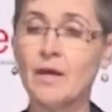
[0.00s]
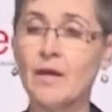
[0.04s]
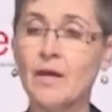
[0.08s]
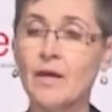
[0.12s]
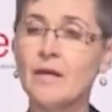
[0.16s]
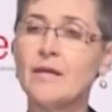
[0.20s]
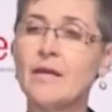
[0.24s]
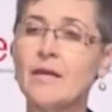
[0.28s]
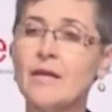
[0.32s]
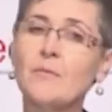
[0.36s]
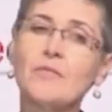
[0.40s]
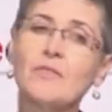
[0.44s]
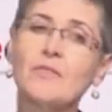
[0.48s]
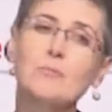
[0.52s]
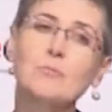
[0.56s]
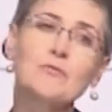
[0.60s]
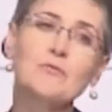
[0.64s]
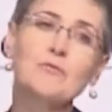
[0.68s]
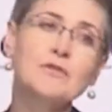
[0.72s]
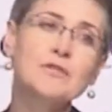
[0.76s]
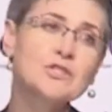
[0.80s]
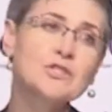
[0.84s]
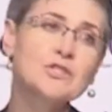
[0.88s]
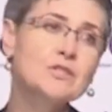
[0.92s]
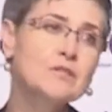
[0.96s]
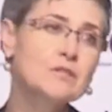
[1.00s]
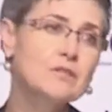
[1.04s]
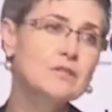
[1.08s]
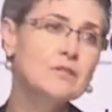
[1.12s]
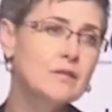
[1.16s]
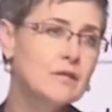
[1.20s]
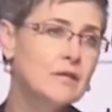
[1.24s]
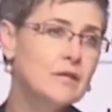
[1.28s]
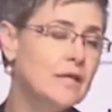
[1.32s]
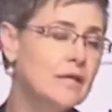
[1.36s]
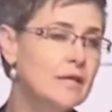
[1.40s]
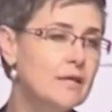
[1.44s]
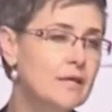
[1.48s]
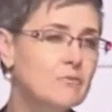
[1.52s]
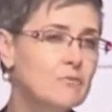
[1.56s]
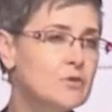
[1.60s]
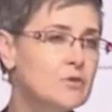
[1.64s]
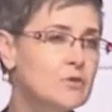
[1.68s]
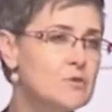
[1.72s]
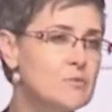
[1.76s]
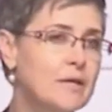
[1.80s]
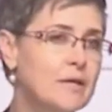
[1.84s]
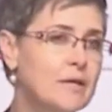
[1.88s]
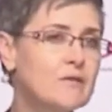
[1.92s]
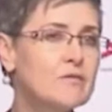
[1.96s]
Now, the provision, in
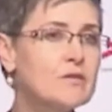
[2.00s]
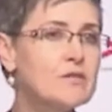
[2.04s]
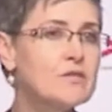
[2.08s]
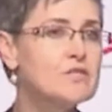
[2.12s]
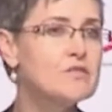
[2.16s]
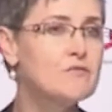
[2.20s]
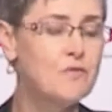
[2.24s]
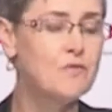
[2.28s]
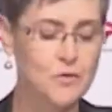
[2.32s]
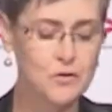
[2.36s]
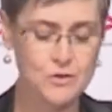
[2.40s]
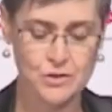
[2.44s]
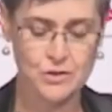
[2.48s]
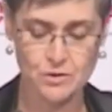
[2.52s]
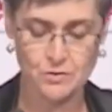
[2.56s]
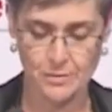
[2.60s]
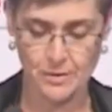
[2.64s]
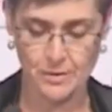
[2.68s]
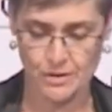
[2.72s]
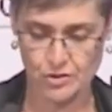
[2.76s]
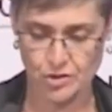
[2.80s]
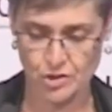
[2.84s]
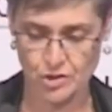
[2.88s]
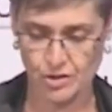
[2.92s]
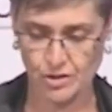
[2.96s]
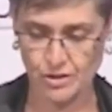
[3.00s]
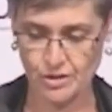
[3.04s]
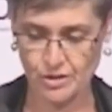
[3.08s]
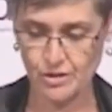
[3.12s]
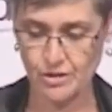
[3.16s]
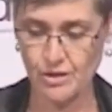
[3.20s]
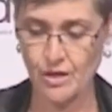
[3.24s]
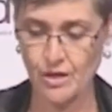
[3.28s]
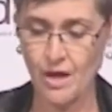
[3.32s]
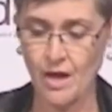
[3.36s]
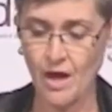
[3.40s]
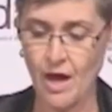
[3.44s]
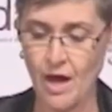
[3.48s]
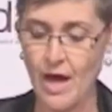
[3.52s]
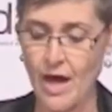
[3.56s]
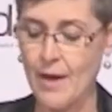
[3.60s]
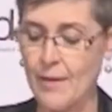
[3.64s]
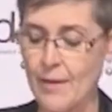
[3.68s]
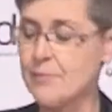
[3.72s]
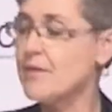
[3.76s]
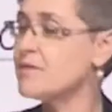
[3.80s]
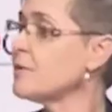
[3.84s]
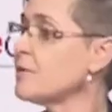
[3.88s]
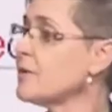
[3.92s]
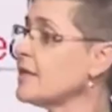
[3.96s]
respect of this first dimension,
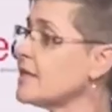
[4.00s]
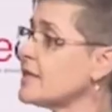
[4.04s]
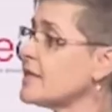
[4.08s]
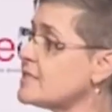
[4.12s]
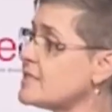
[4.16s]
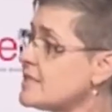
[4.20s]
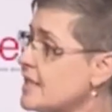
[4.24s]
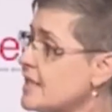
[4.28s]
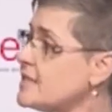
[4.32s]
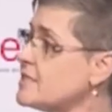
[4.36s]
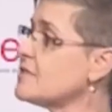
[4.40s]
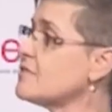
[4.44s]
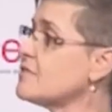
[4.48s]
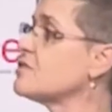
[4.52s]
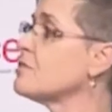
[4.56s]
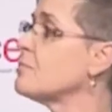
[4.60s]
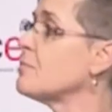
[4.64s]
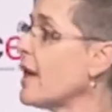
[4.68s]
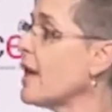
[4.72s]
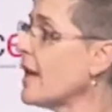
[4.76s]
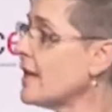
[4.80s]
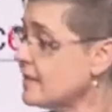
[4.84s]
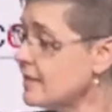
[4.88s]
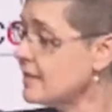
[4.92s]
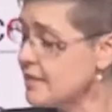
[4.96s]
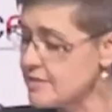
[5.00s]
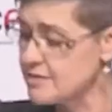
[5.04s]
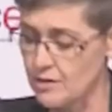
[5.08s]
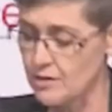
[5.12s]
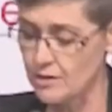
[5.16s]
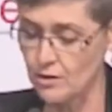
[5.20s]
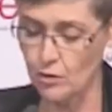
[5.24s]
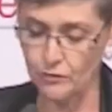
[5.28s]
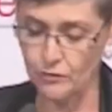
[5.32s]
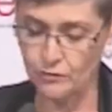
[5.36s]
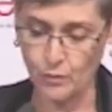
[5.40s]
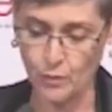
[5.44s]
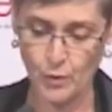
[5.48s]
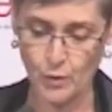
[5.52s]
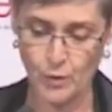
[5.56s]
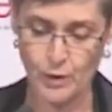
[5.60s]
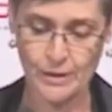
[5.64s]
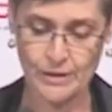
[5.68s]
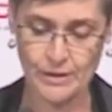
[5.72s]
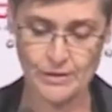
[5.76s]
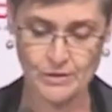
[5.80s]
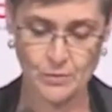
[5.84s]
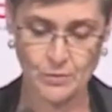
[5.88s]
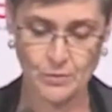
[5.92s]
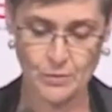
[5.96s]
there's been extensive debate and there's a lot of work
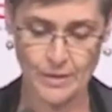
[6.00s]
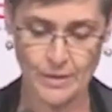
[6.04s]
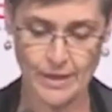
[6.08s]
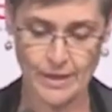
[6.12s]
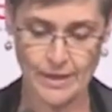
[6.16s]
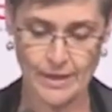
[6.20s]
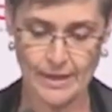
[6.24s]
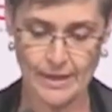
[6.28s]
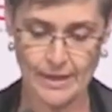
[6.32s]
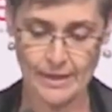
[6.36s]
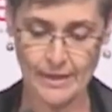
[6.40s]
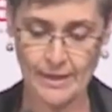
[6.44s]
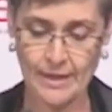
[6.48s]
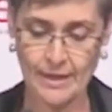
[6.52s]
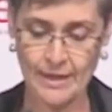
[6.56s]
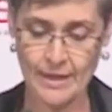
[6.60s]
underway.